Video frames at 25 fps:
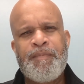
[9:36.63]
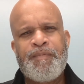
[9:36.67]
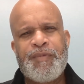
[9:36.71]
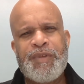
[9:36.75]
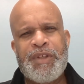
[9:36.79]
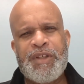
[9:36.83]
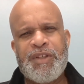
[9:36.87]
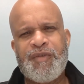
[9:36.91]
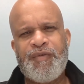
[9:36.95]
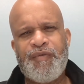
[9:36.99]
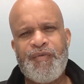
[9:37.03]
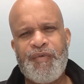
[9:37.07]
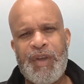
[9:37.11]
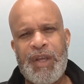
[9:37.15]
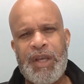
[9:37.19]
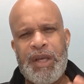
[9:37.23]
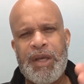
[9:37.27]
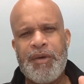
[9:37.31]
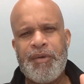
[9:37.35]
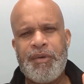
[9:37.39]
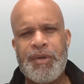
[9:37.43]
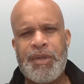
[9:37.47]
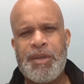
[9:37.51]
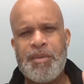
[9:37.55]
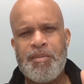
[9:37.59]
this
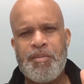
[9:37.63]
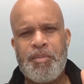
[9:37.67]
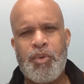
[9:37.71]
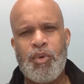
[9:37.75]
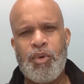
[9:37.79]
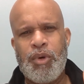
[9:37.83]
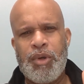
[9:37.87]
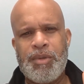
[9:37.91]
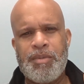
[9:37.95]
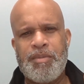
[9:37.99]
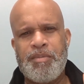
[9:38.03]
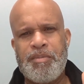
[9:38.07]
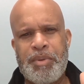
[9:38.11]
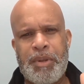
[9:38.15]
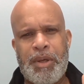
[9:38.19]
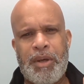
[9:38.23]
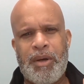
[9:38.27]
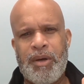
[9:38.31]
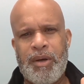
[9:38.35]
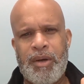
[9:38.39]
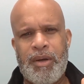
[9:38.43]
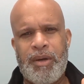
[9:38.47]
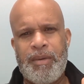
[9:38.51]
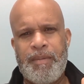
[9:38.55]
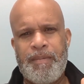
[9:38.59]
very important
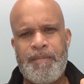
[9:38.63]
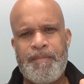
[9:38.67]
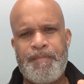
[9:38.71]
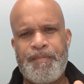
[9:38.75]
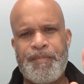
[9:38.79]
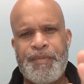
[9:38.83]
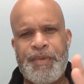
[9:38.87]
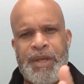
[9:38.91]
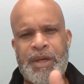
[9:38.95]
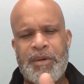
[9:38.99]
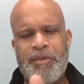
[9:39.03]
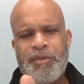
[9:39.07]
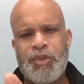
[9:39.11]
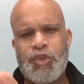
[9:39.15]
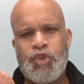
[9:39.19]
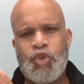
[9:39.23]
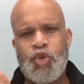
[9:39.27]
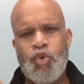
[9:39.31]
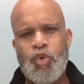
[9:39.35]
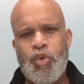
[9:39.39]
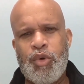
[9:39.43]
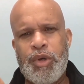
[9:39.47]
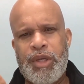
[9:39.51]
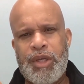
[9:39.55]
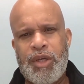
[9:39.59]
part that was
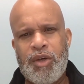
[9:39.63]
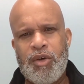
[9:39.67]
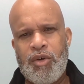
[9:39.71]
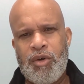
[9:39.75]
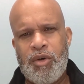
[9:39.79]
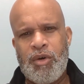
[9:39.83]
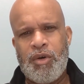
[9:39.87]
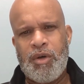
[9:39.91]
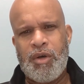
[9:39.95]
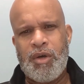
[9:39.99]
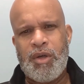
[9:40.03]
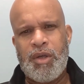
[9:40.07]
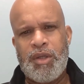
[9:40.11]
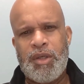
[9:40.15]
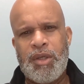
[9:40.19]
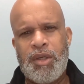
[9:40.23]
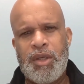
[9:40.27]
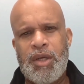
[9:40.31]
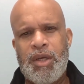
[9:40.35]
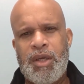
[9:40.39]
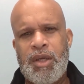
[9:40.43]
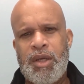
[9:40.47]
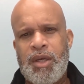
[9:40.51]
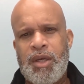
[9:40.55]
going on